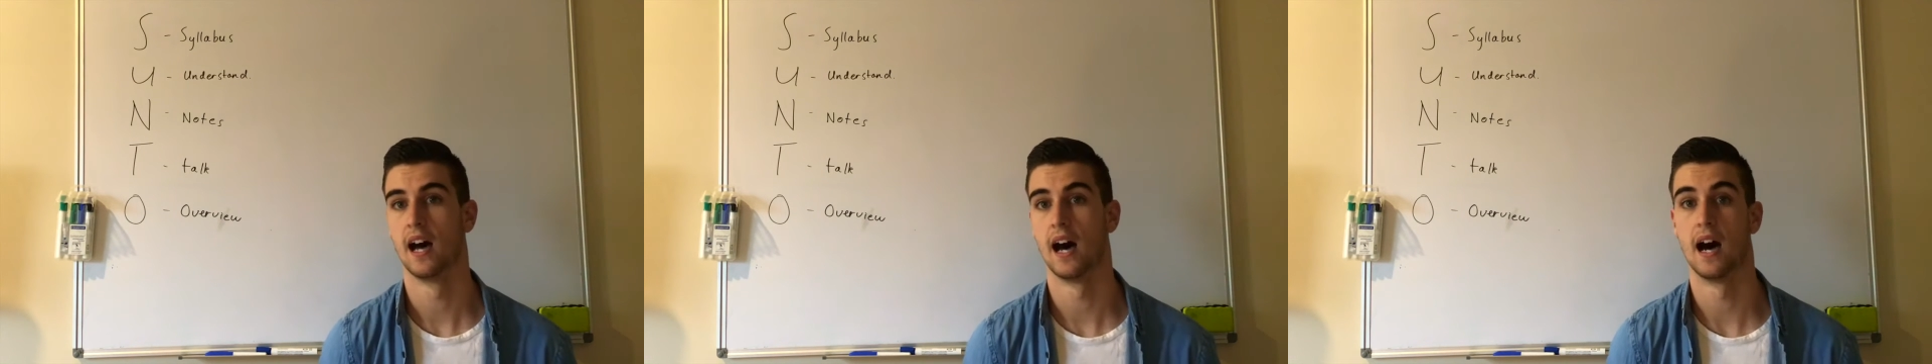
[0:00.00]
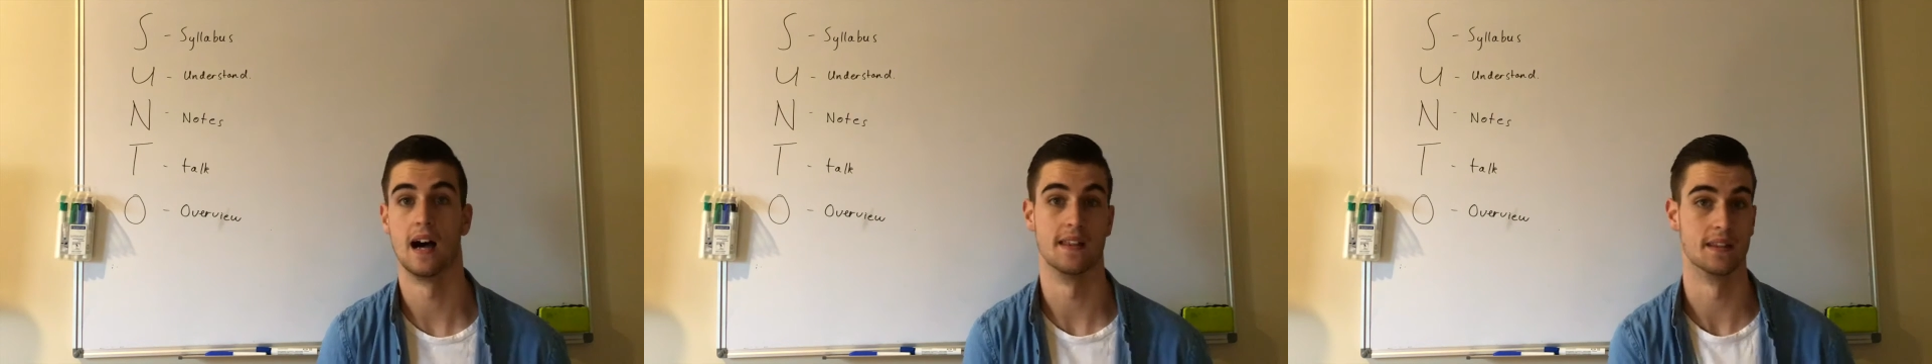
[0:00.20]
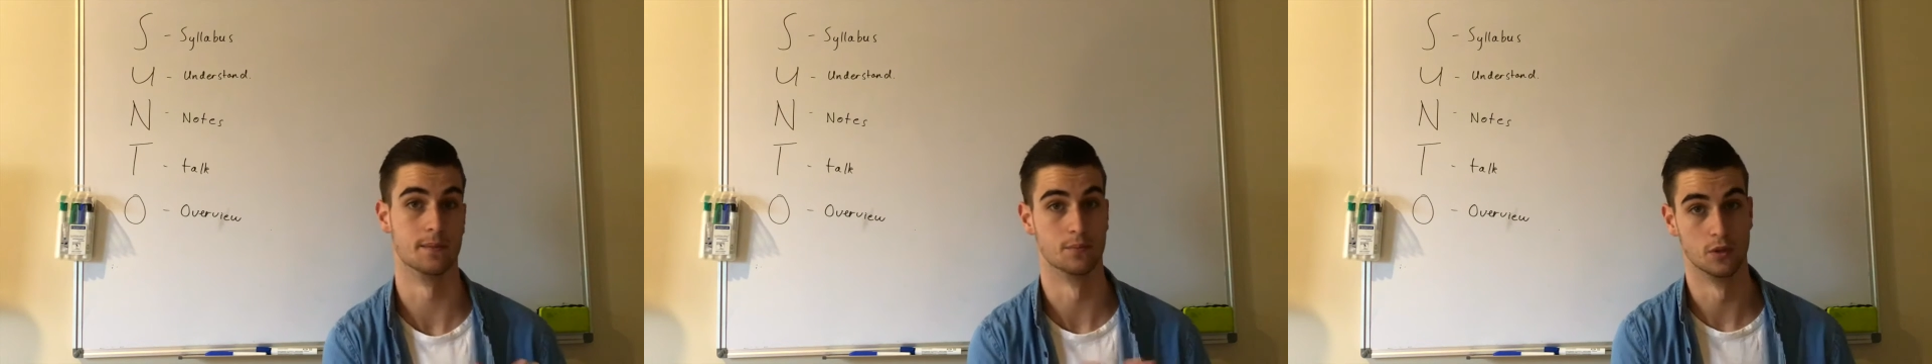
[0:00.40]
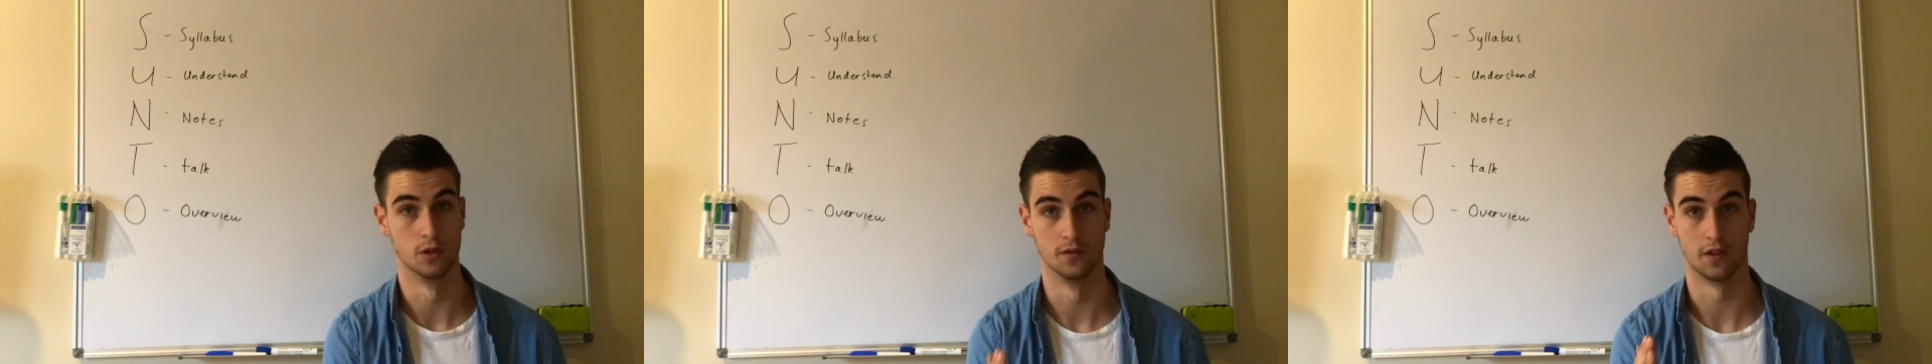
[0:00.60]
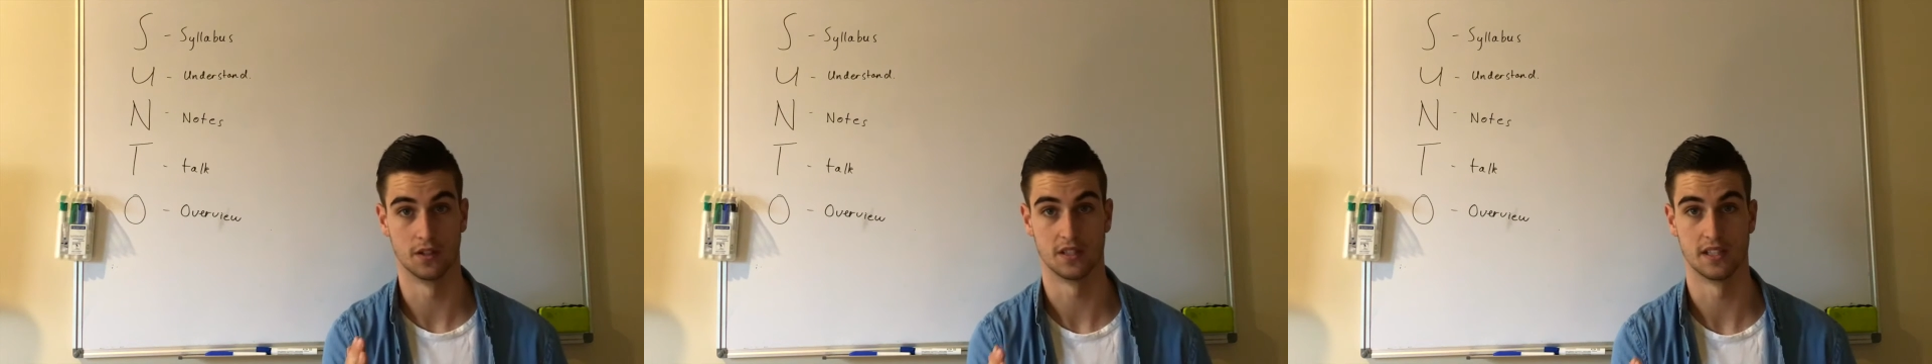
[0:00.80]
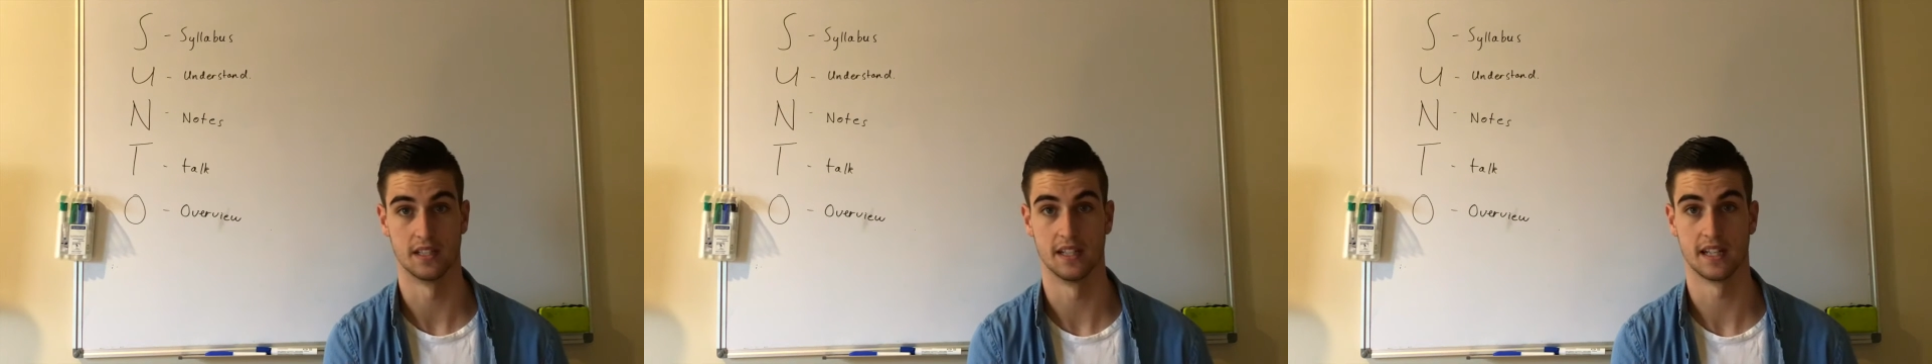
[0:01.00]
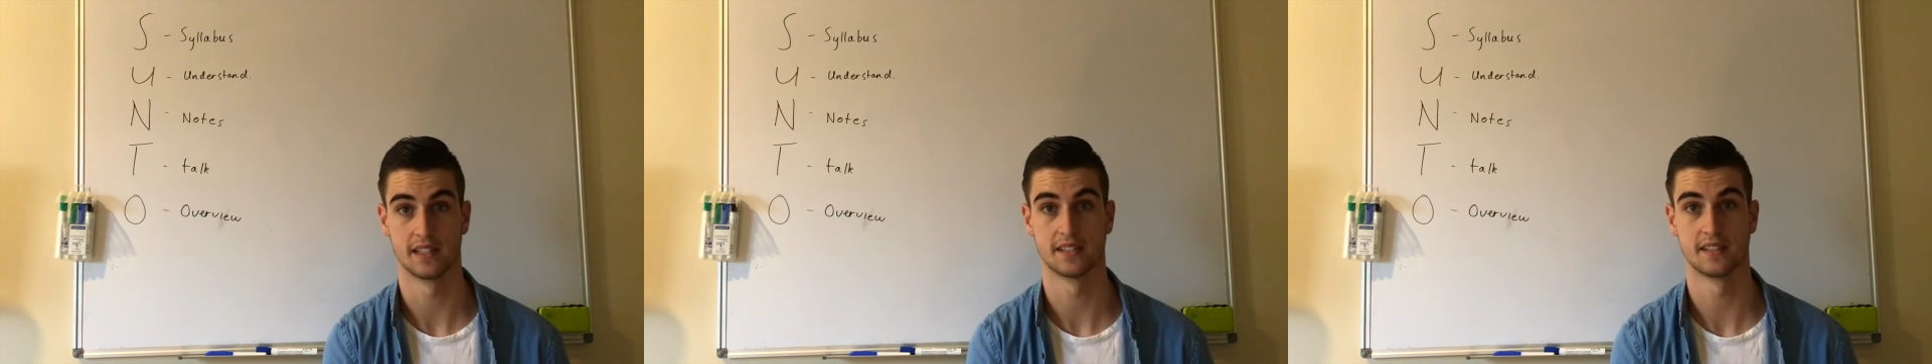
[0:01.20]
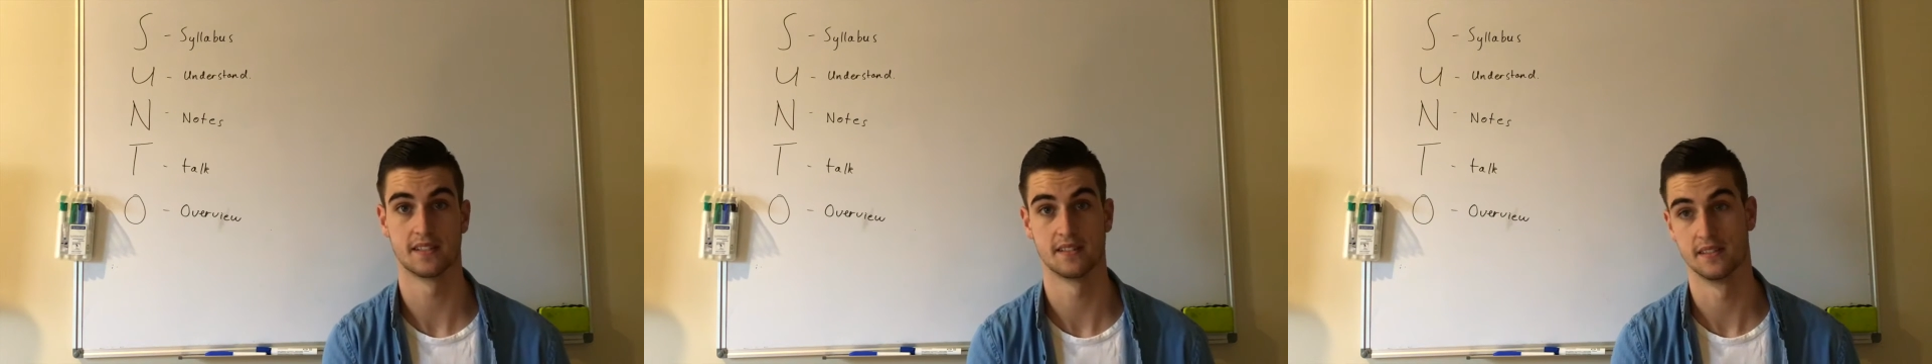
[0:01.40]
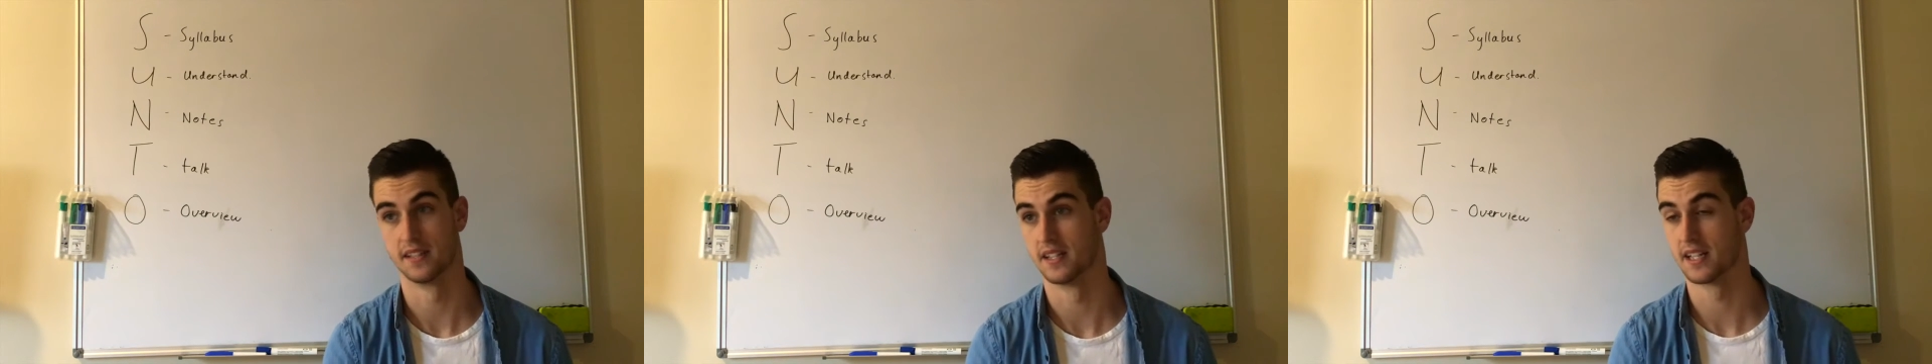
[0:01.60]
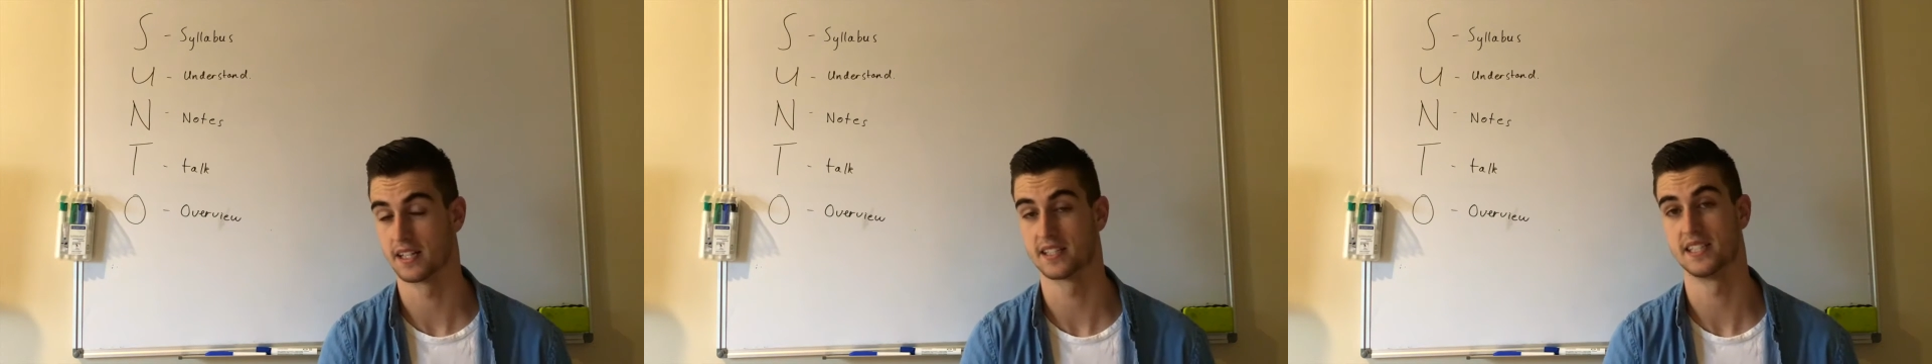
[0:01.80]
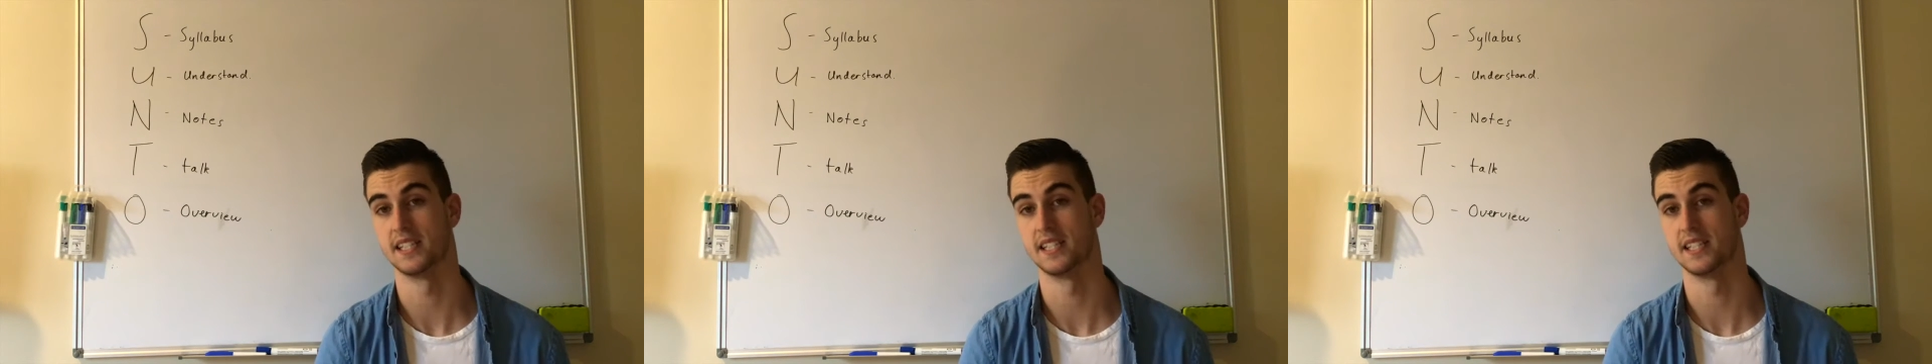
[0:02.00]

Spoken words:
and then move on to the next